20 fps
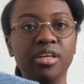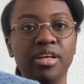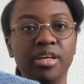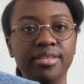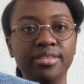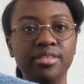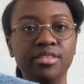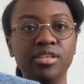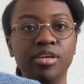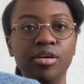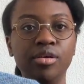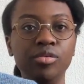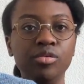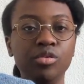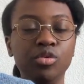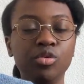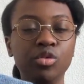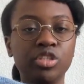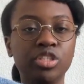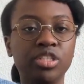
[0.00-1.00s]
and so
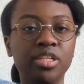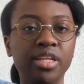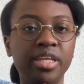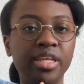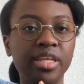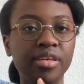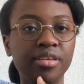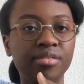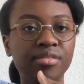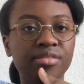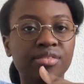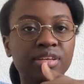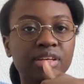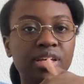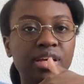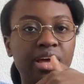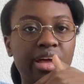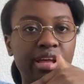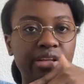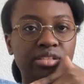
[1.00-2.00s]
your sleeve
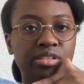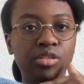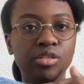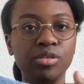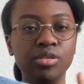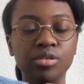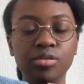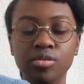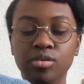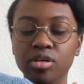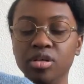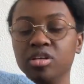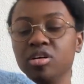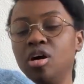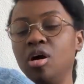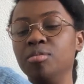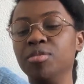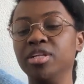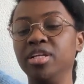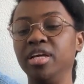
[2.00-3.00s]
has to
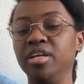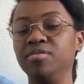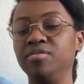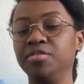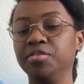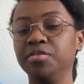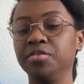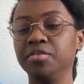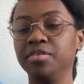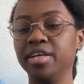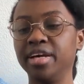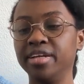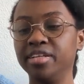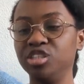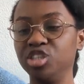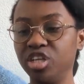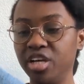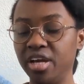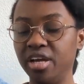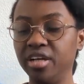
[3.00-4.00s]
accommodate for that
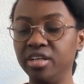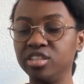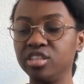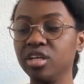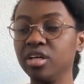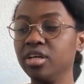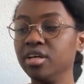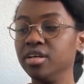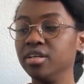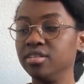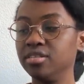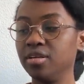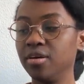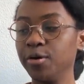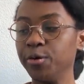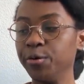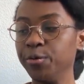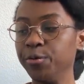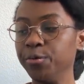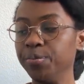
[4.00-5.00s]
change.
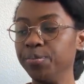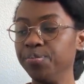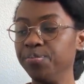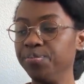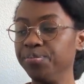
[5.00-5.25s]
So